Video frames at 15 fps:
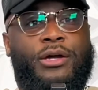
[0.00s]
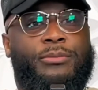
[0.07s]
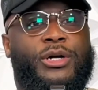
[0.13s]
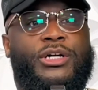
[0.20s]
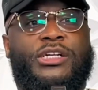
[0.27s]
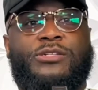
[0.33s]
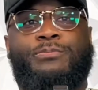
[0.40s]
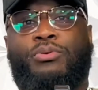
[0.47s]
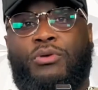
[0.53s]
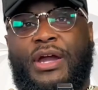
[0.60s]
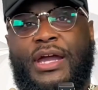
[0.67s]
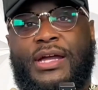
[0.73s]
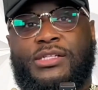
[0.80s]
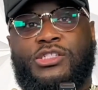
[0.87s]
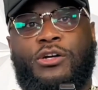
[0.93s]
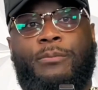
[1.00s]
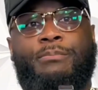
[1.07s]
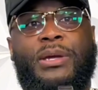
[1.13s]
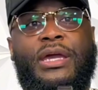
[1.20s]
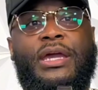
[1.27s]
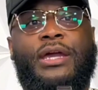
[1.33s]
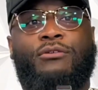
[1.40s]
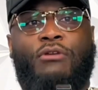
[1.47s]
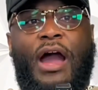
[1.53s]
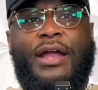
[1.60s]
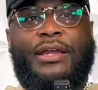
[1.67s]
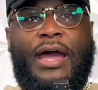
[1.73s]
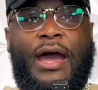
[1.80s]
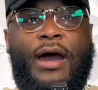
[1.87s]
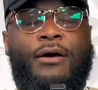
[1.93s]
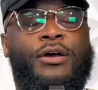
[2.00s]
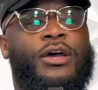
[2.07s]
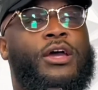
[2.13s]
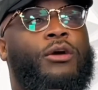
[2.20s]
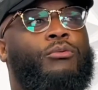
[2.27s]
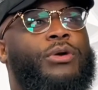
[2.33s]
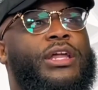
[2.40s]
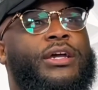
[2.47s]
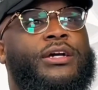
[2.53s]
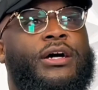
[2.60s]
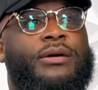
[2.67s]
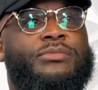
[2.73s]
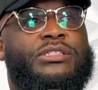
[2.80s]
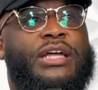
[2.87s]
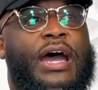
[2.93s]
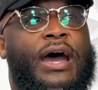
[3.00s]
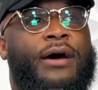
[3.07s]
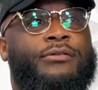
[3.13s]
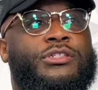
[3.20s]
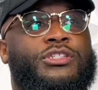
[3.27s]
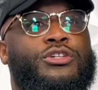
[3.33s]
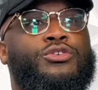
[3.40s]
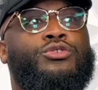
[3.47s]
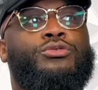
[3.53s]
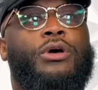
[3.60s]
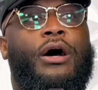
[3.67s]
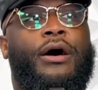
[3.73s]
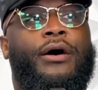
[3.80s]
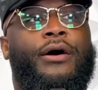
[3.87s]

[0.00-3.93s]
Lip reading: because brands are big right now when it comes down to